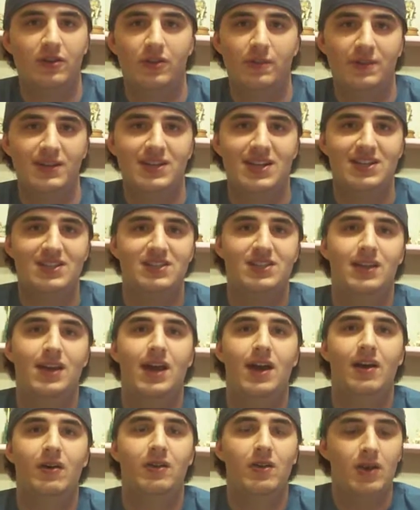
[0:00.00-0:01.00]
I'll be testing
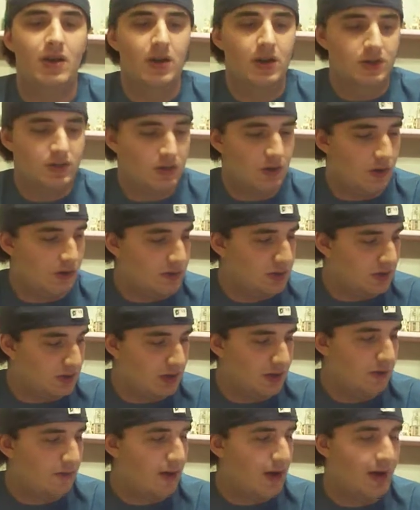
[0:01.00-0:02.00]
out. So
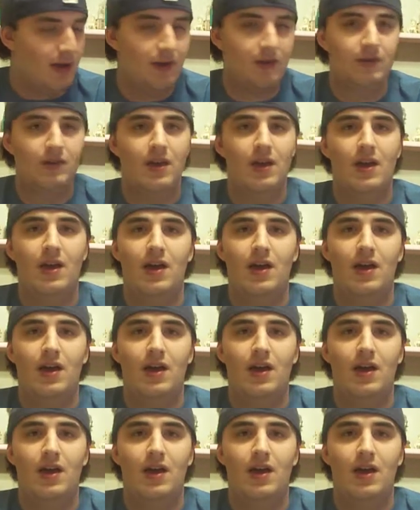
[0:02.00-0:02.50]
stick around.